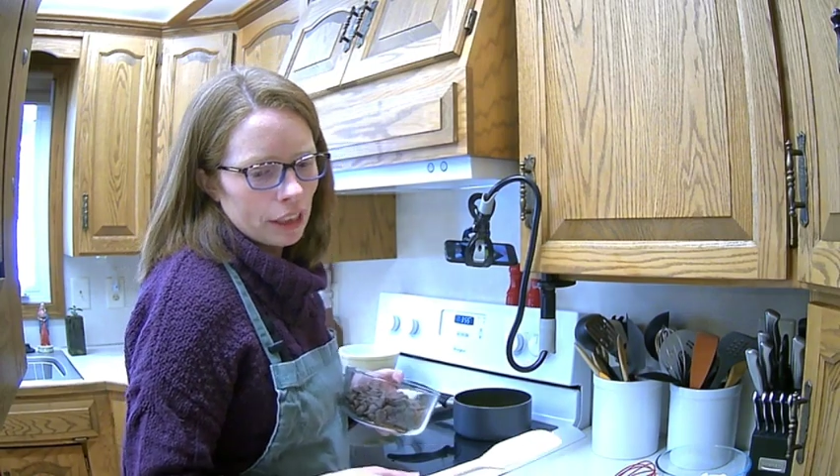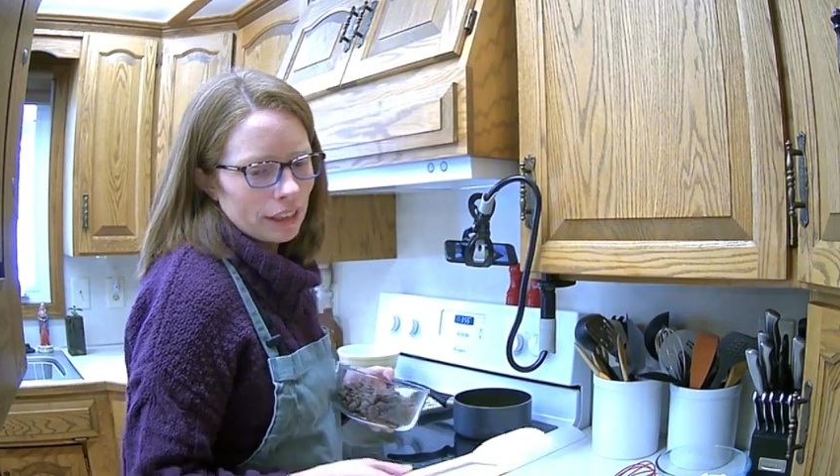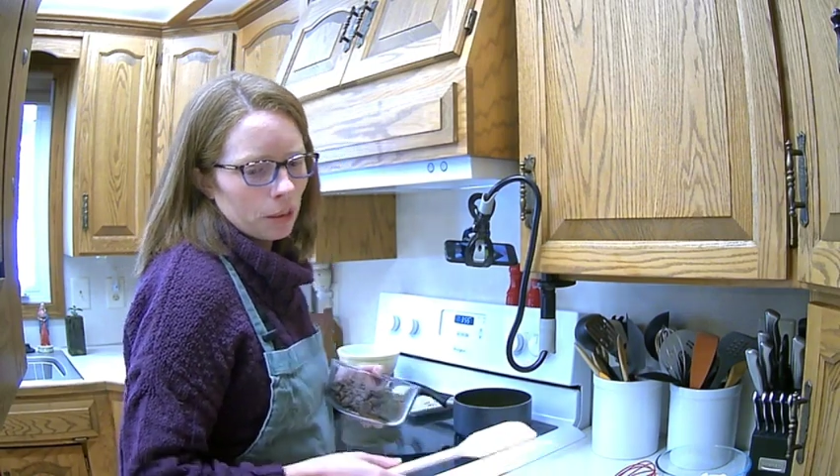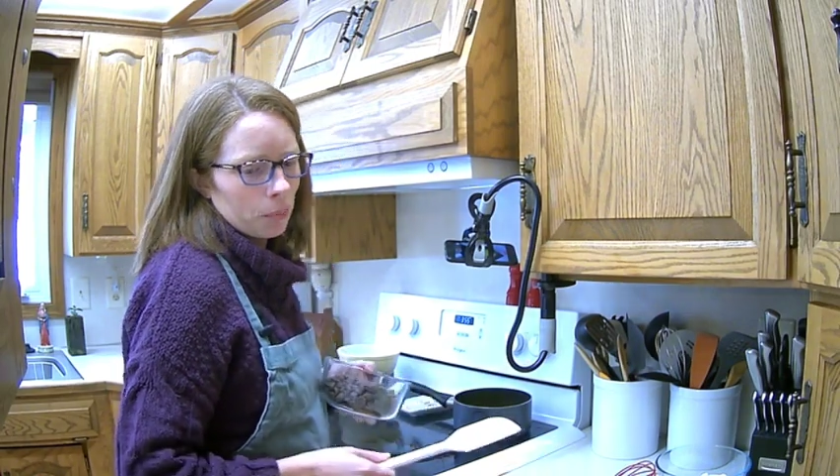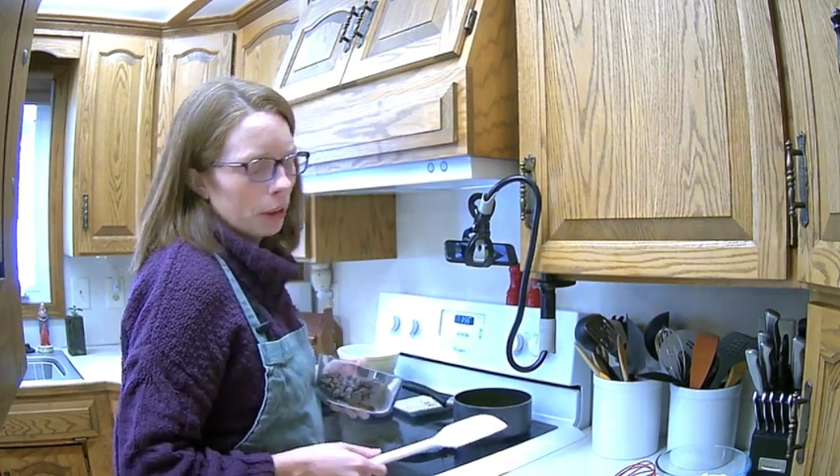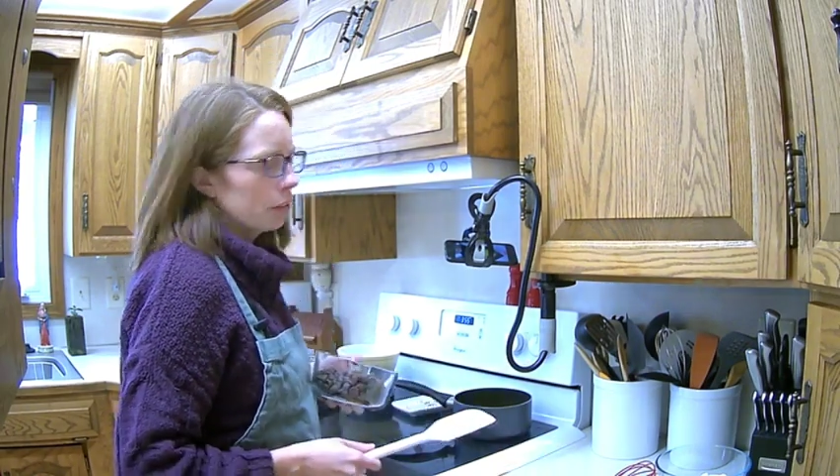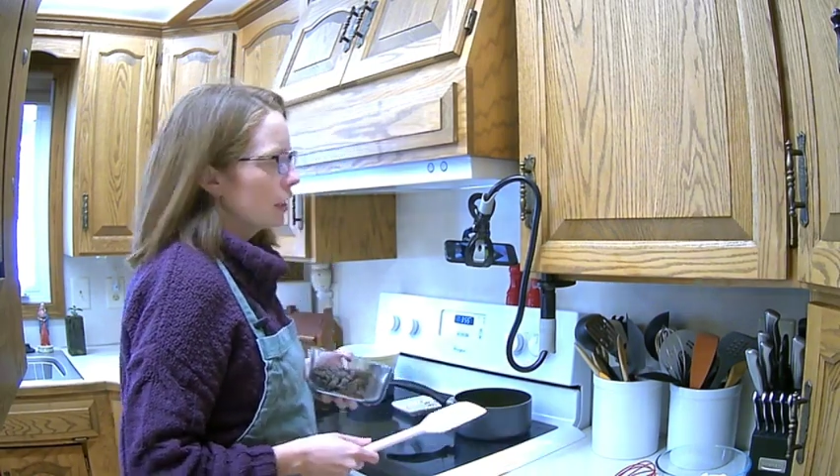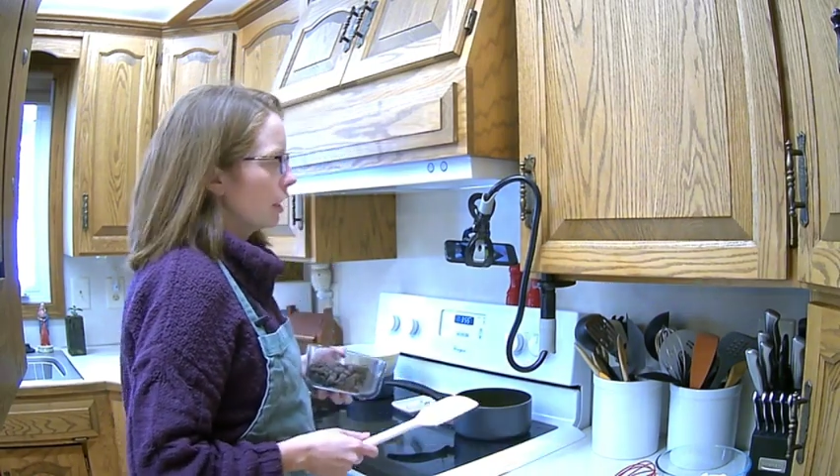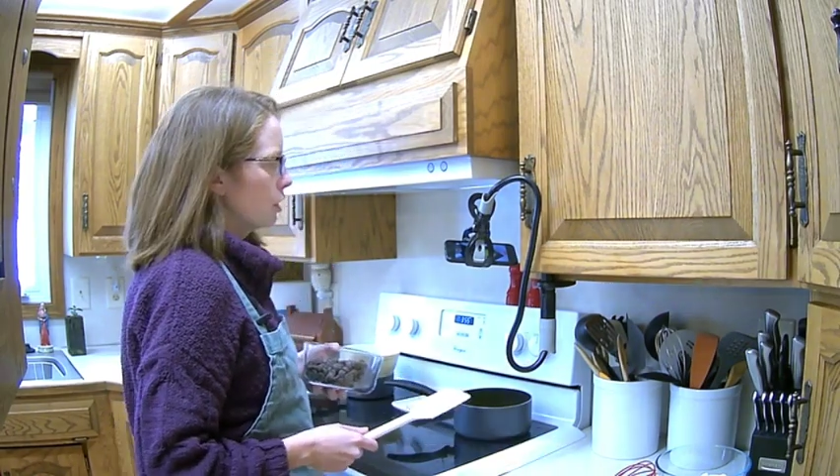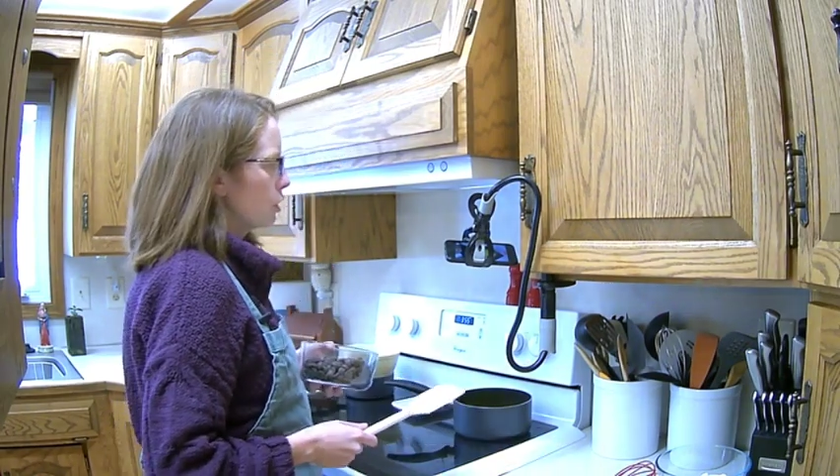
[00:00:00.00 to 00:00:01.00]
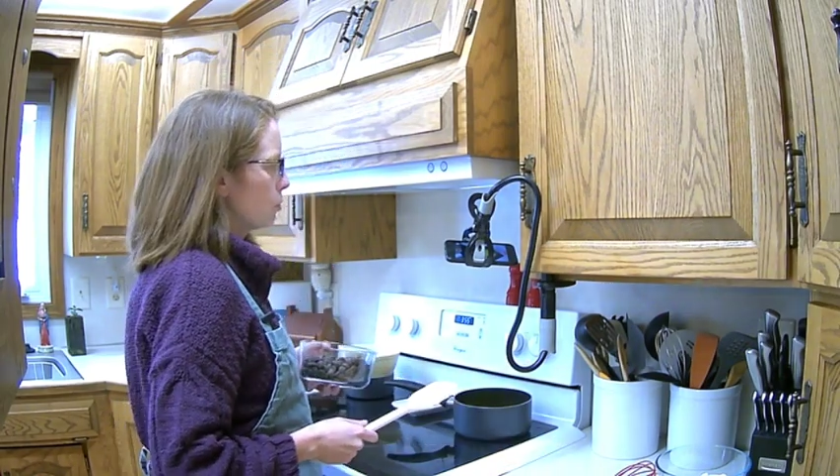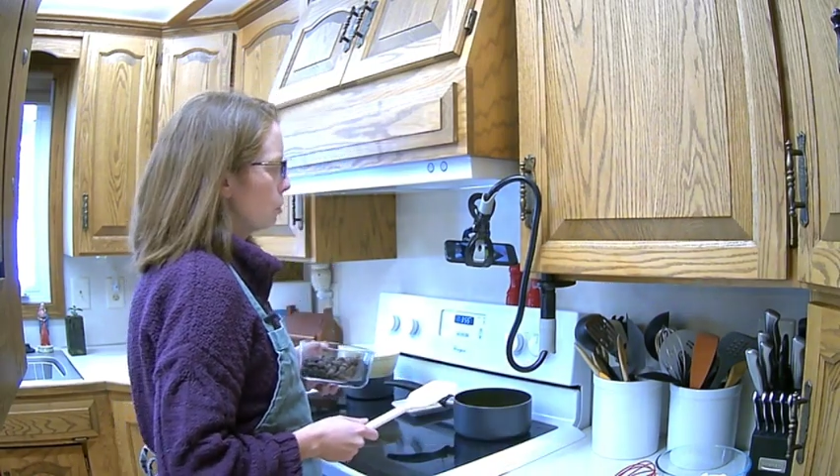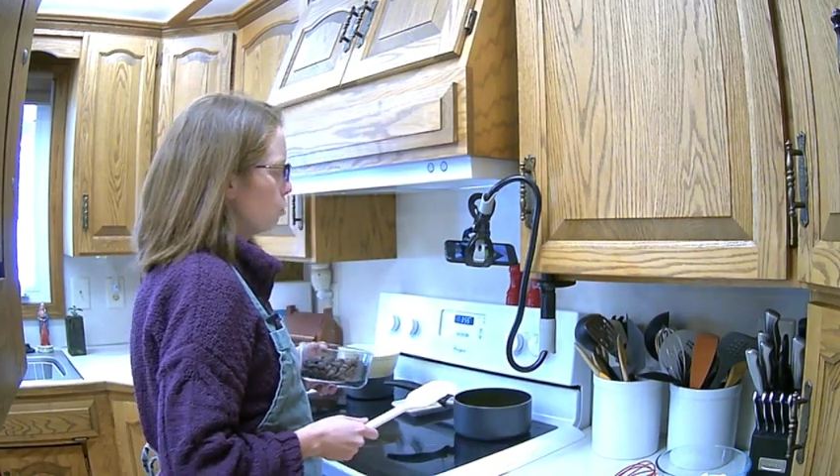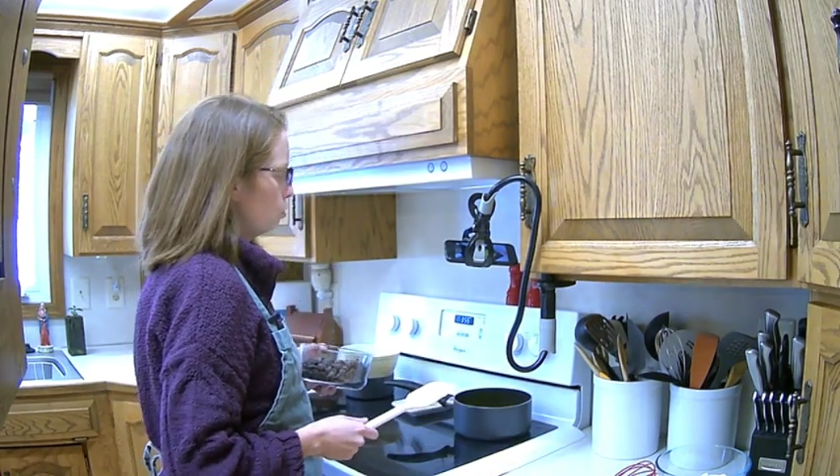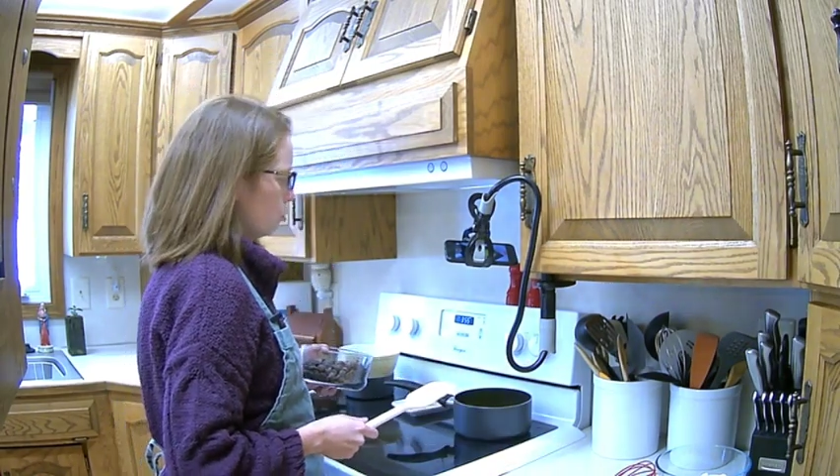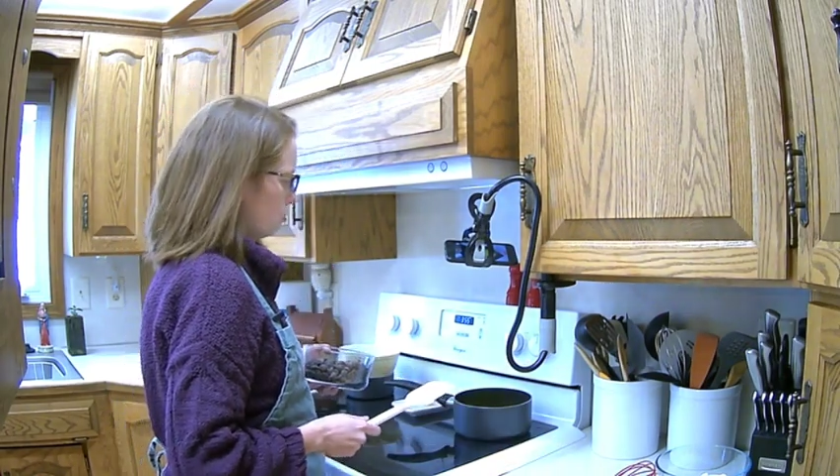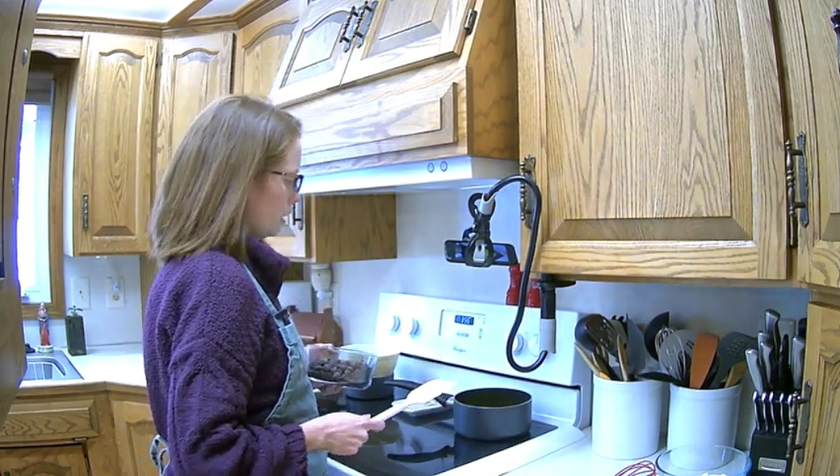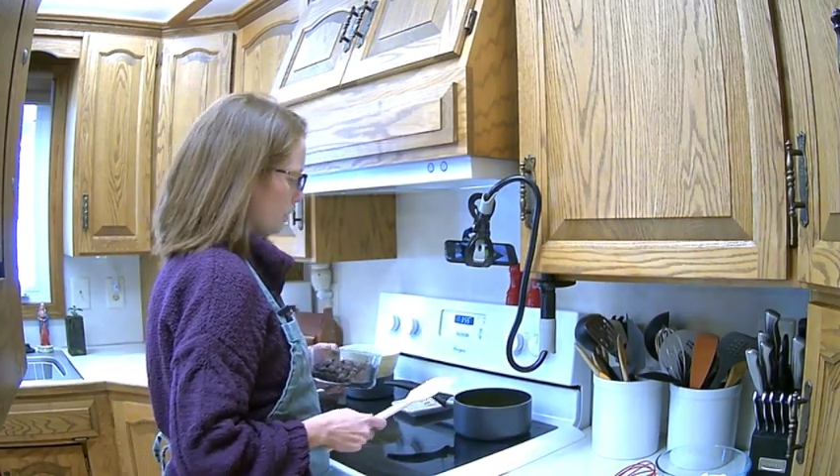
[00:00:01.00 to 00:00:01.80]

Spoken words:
until melted and smooth.